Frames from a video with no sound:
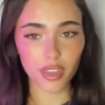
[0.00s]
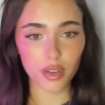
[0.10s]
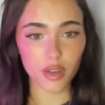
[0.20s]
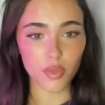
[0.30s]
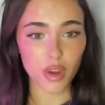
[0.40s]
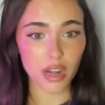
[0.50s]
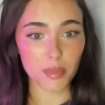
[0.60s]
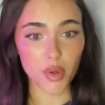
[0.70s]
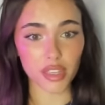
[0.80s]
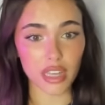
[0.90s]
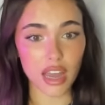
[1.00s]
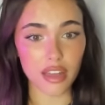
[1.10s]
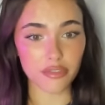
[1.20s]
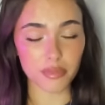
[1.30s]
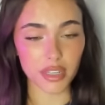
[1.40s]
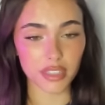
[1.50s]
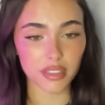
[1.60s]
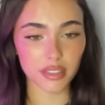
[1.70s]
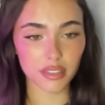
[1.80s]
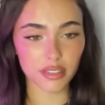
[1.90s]
when I'm going live, but
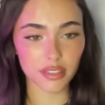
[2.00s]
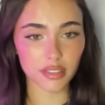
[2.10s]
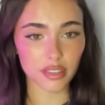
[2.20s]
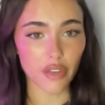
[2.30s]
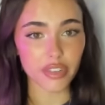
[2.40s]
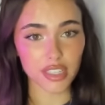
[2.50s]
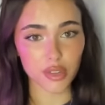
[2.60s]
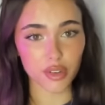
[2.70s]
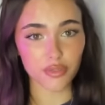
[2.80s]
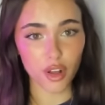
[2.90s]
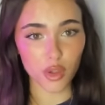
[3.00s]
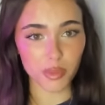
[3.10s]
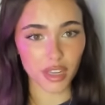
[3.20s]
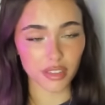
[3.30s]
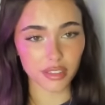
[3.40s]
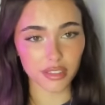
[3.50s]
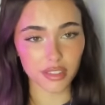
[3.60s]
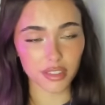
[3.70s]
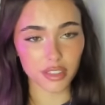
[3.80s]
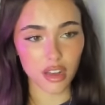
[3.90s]
obviously you can follow me on
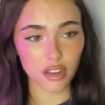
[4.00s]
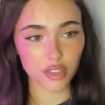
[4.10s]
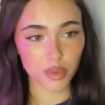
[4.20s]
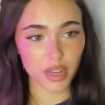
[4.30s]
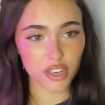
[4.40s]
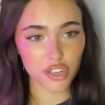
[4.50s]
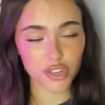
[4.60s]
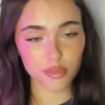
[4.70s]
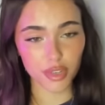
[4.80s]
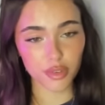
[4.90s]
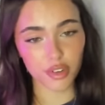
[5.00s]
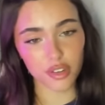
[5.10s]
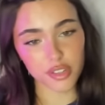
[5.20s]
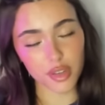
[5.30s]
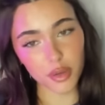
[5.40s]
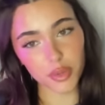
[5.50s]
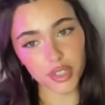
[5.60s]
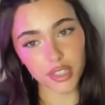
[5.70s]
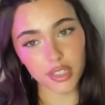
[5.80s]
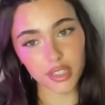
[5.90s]
on Twitch, but you can also
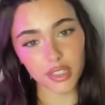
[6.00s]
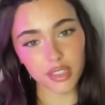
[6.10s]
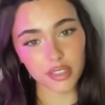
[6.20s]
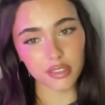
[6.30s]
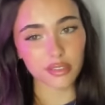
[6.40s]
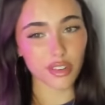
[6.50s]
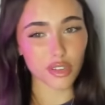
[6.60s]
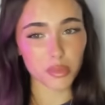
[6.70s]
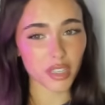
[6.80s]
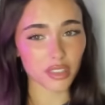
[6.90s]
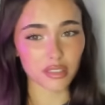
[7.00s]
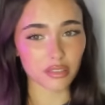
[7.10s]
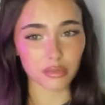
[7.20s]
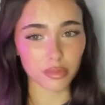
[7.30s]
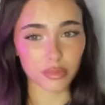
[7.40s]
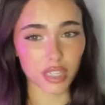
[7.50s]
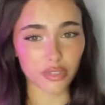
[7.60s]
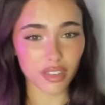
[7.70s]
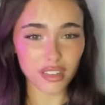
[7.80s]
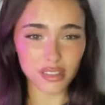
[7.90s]
follow me on
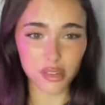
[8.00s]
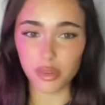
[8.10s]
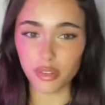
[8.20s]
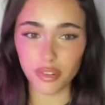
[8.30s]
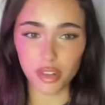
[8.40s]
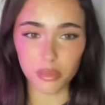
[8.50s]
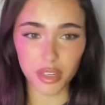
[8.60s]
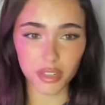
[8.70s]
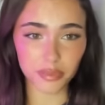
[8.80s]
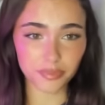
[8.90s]
whatever else you want to follow me on.